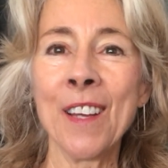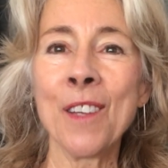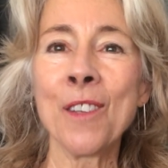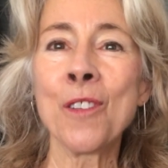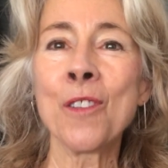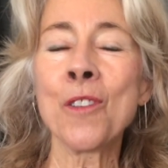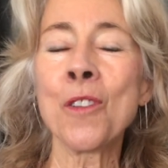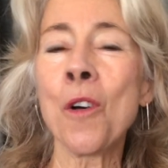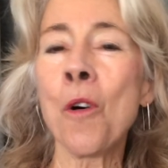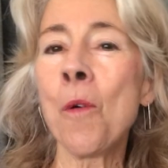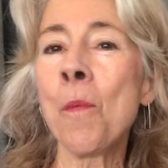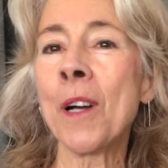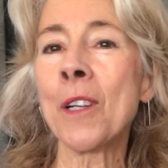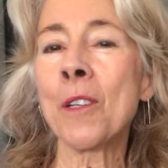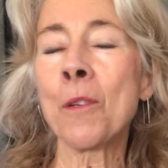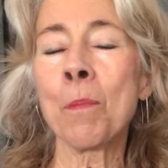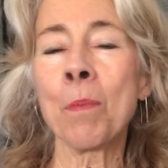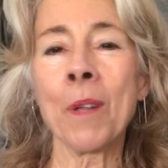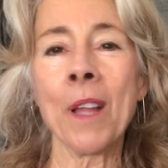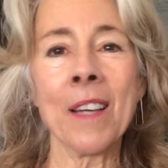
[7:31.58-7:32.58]
So
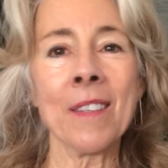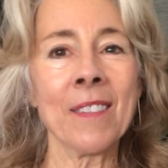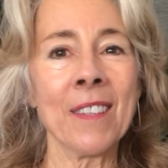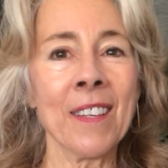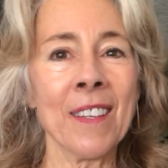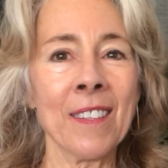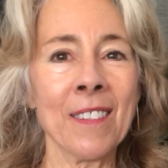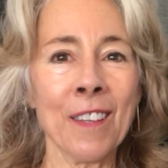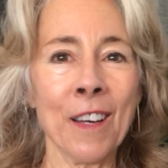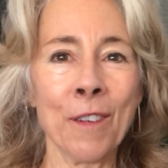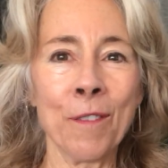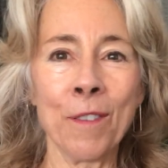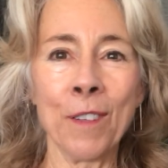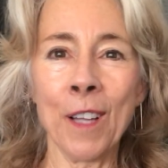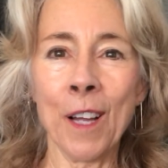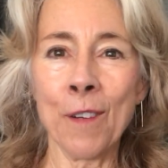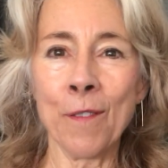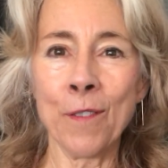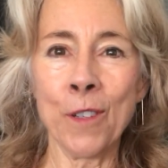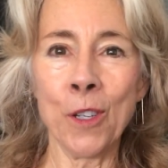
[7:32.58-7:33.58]
much blessings of
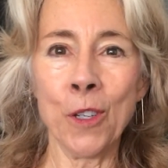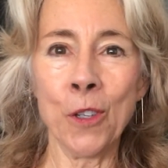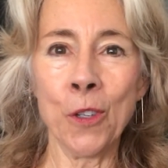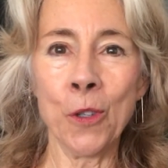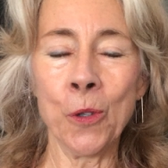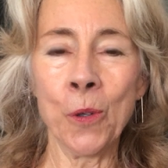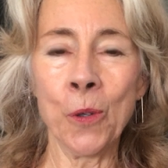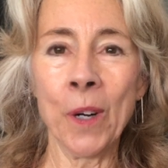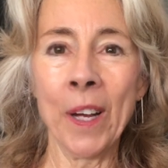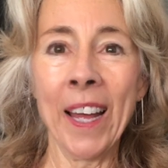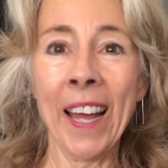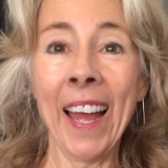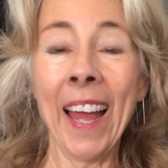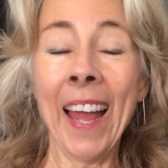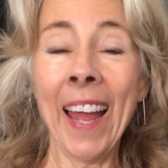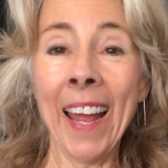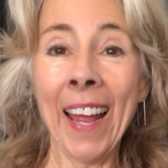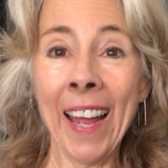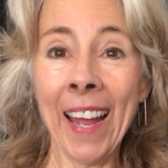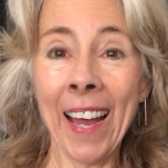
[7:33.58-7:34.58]
love to you
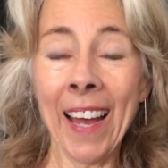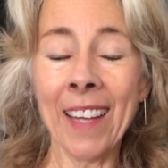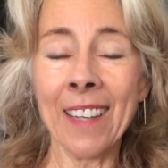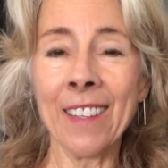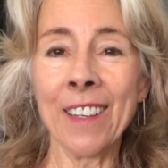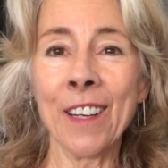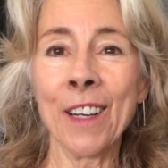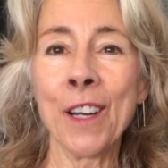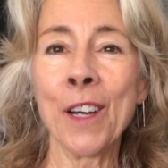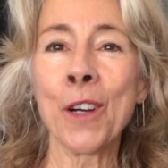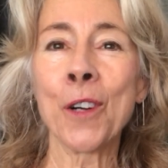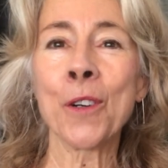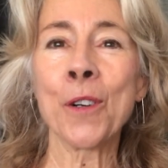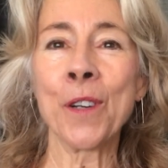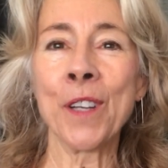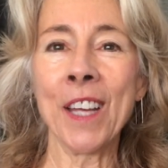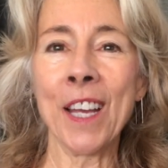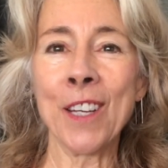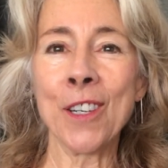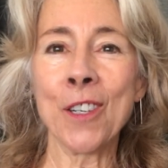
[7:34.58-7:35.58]
and
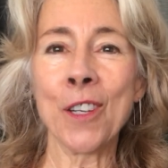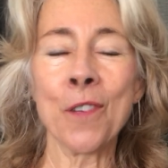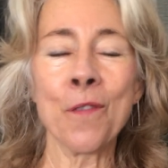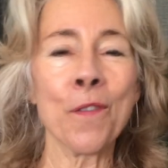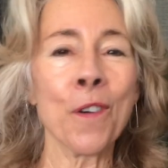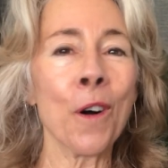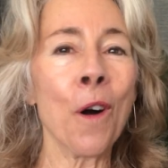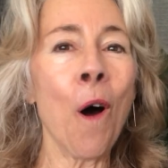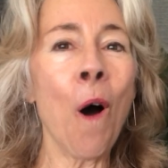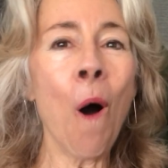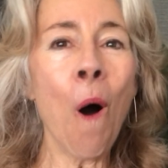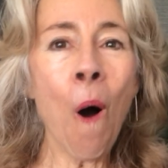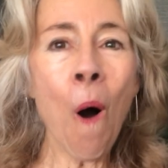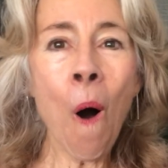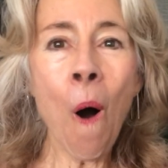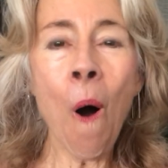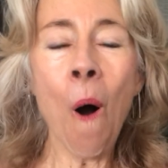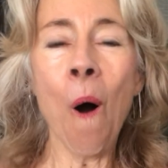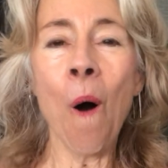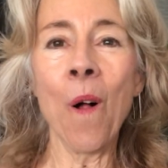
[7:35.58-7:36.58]
creation for
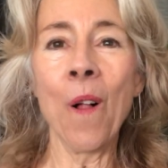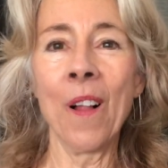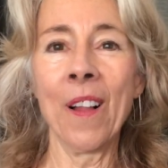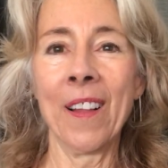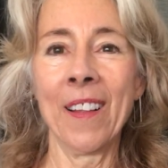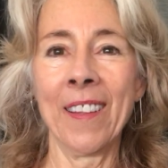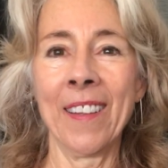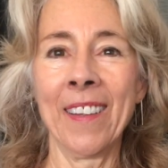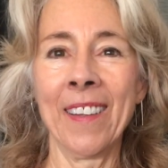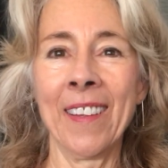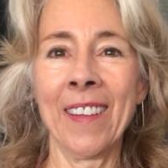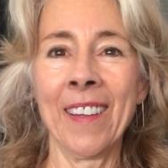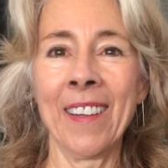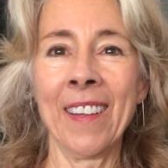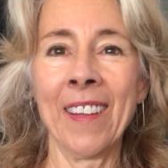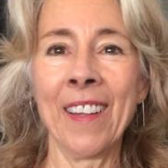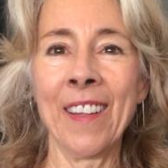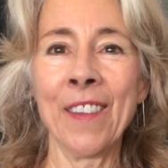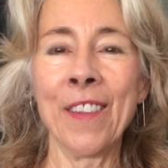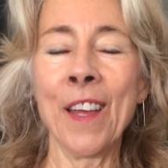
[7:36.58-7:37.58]
all
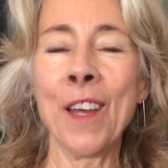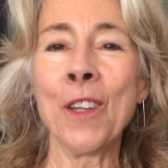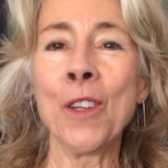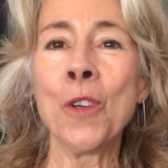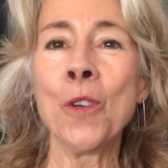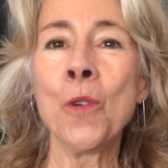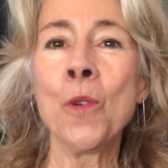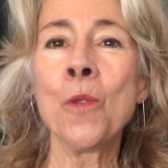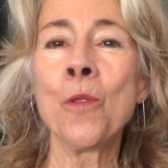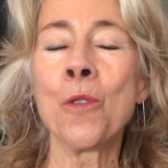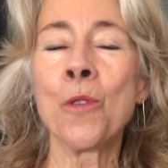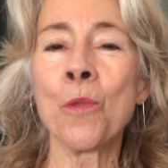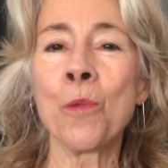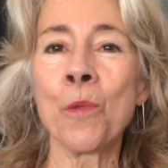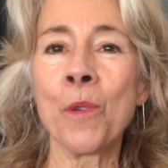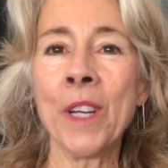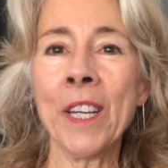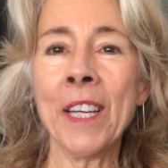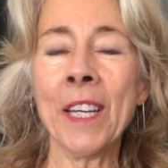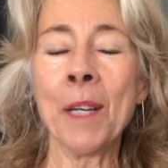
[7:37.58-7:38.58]
that you
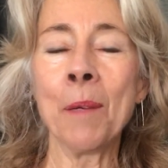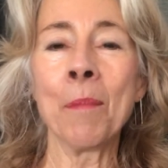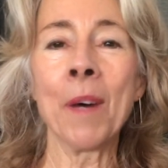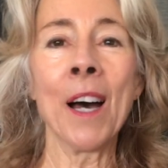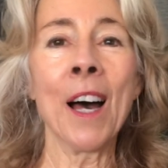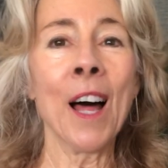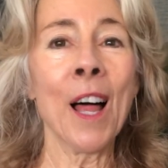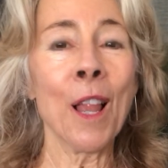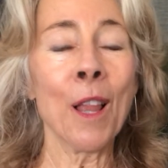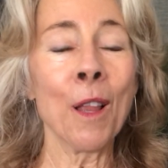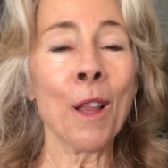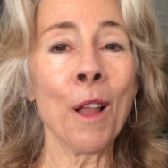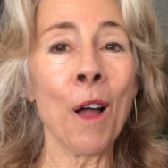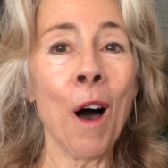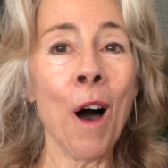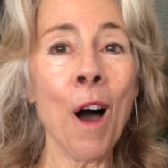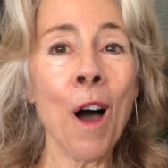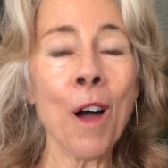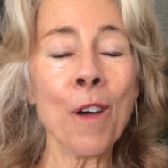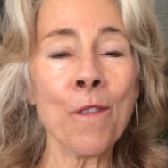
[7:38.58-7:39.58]
dream,
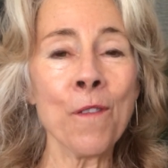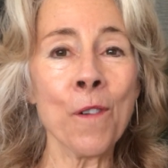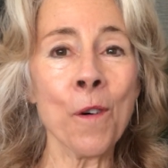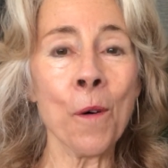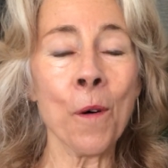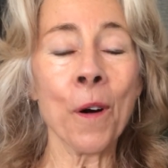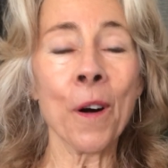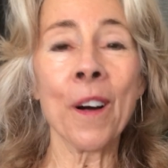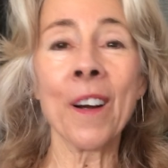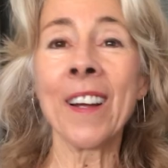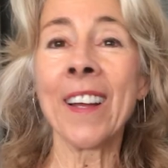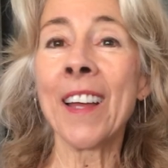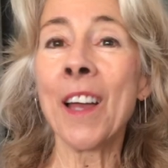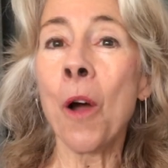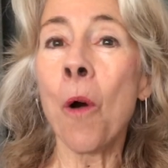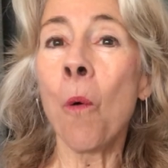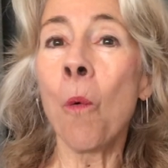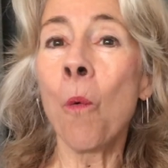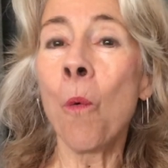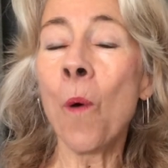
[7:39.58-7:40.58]
long for,
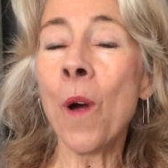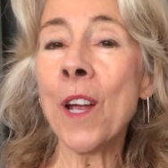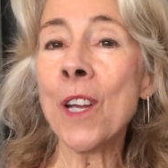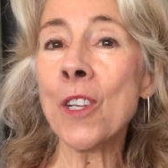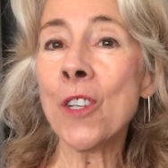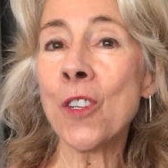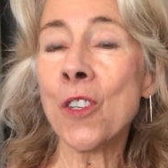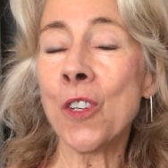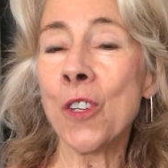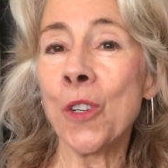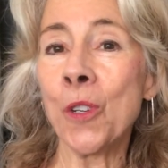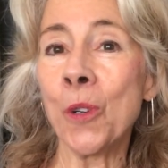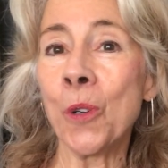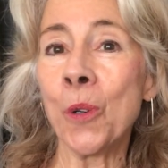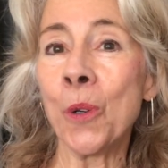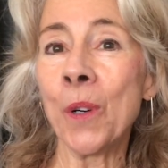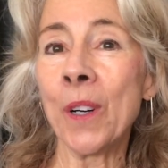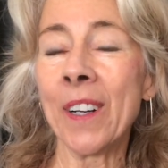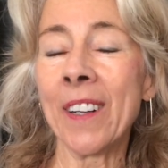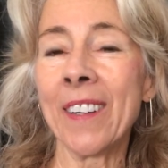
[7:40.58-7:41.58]
wish
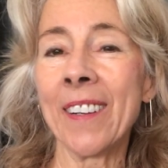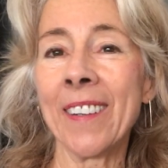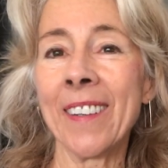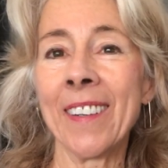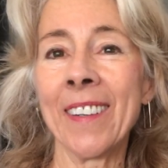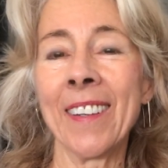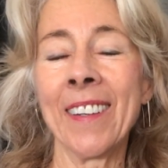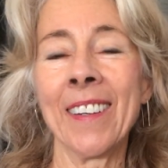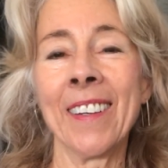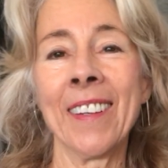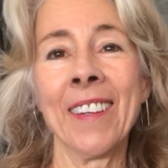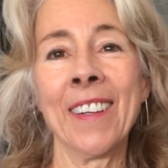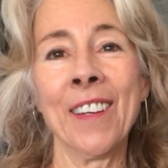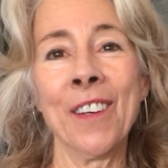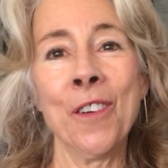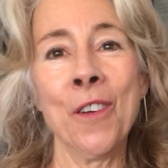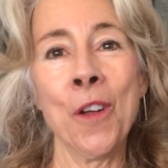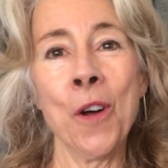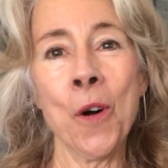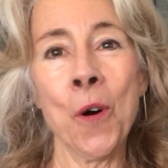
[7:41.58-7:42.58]
to
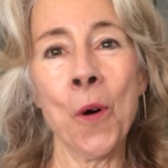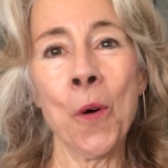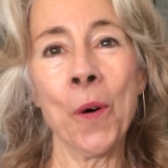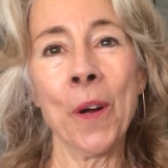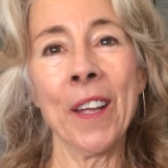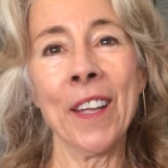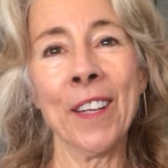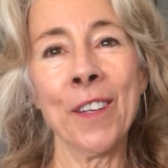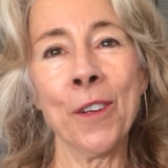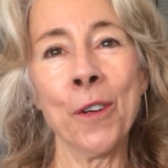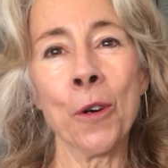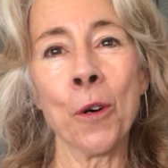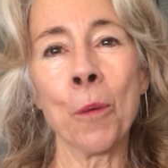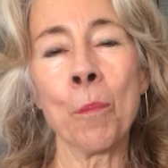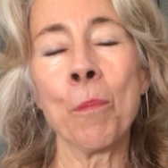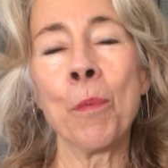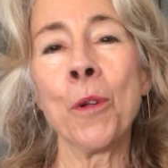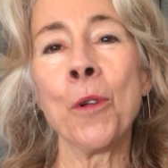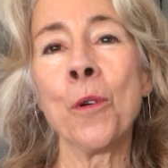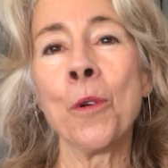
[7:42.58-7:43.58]
know in your
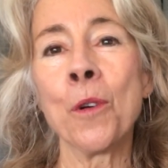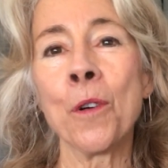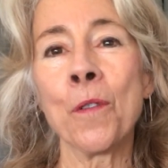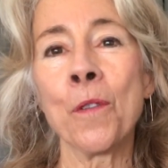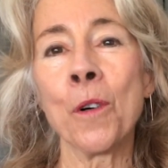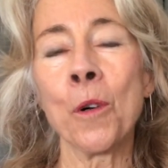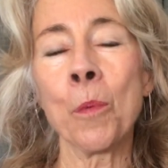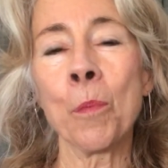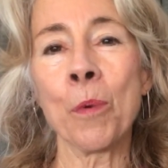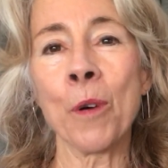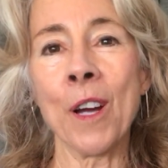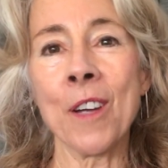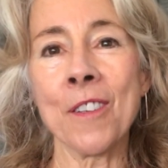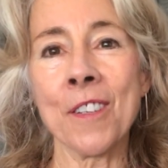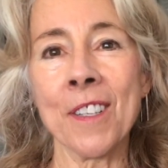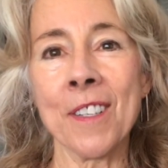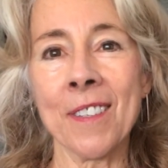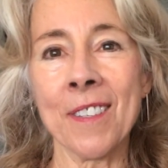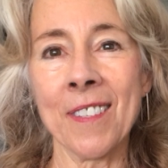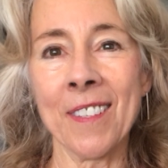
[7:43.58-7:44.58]
beautiful,
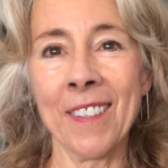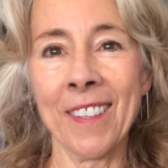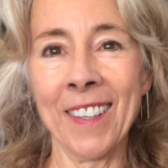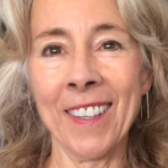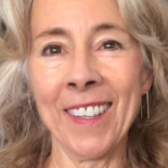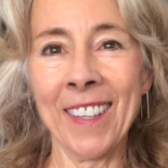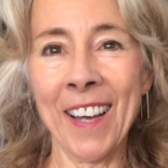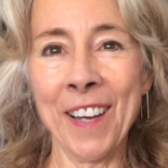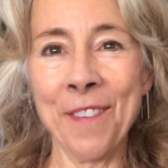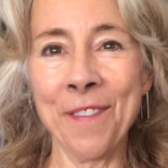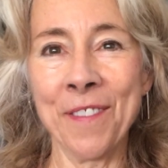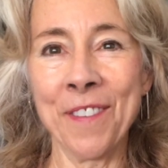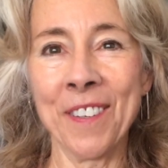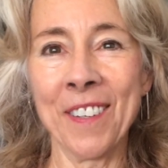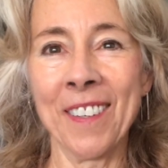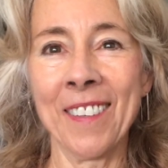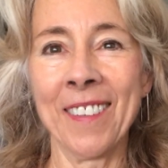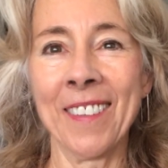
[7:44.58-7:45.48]
precious life.